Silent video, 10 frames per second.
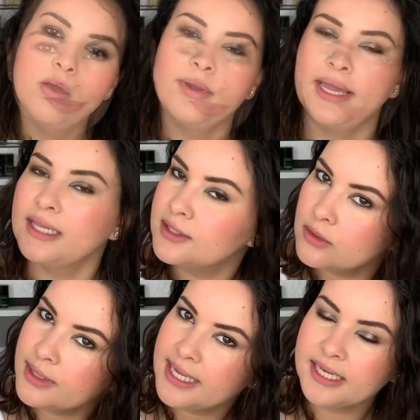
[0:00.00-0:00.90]
Okay,
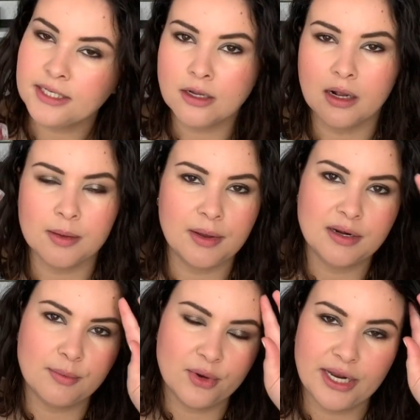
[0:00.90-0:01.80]
let's go ahead and talk
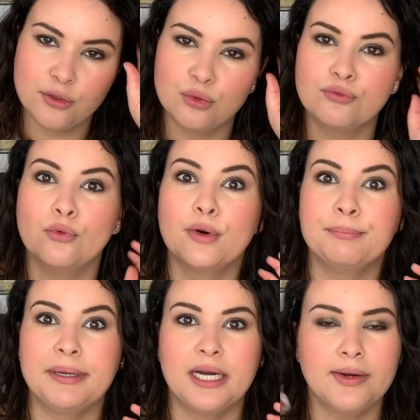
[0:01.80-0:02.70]
about number eight two
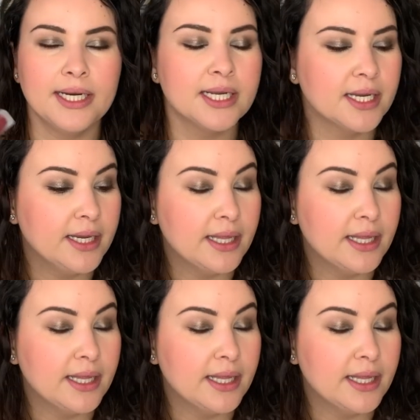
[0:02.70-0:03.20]
four, Berry.